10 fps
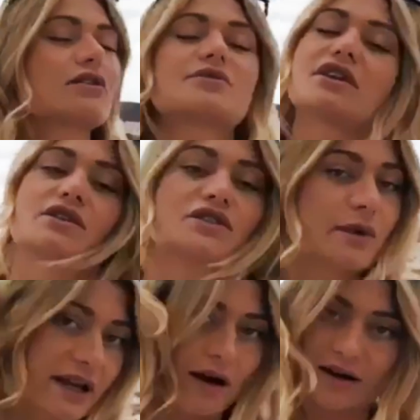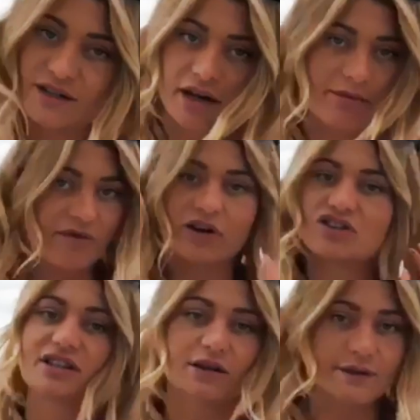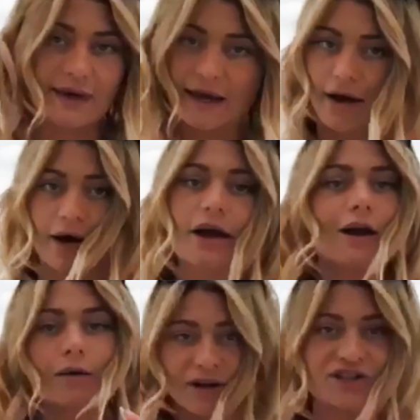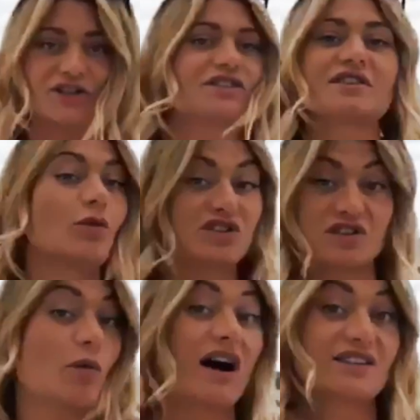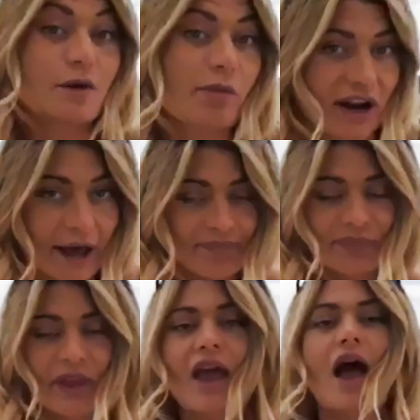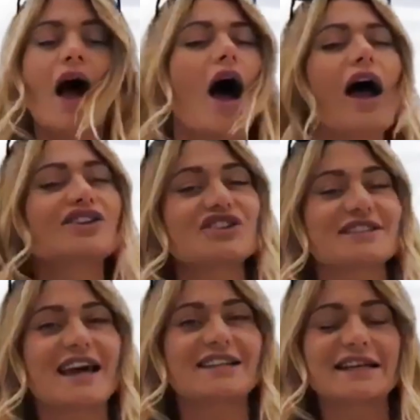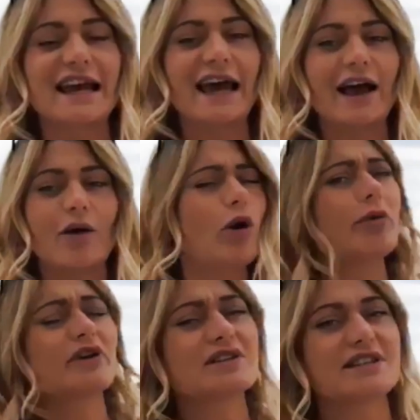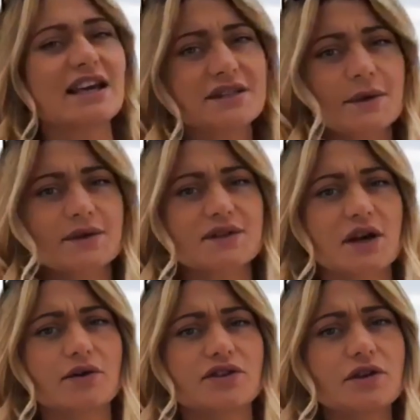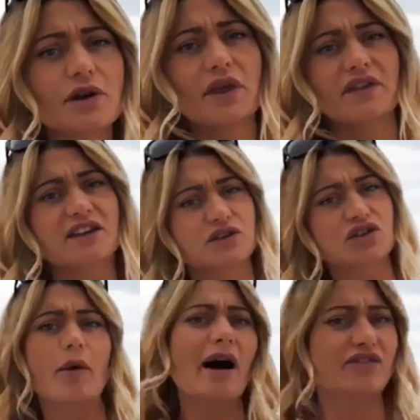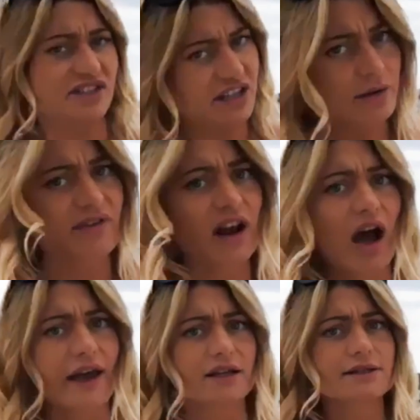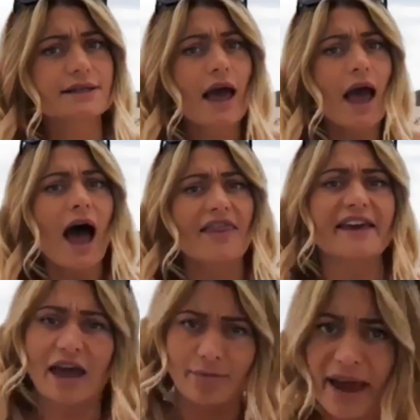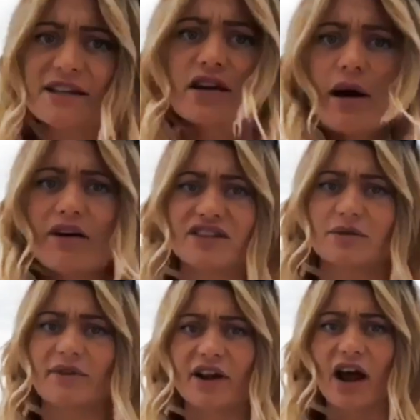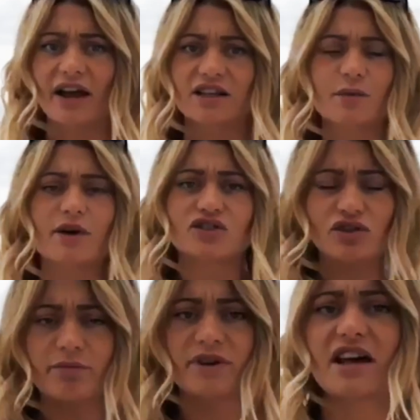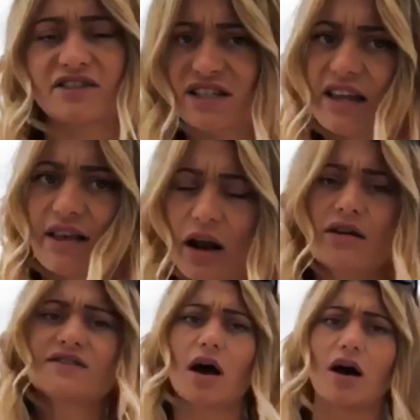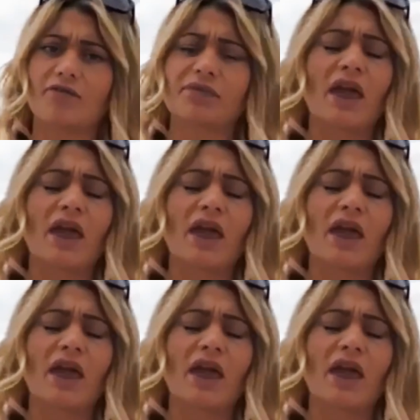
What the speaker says: an absolute sweetheart, don't get me wrong, she's a little sweetheart, but she just wasn't wised up on it. And she said, well, because escorts don't do nothing, they just go out for dinner with clients and they get paid to go out for dinner with clients, whereas strippers have to take their clothes off.